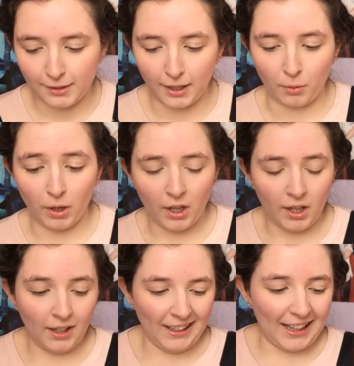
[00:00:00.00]
Now
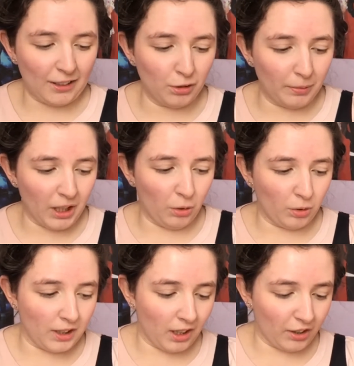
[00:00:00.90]
I know we are
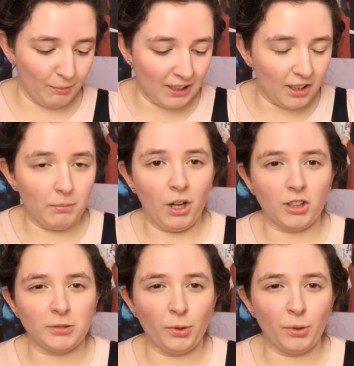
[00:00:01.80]
only on the middle of March,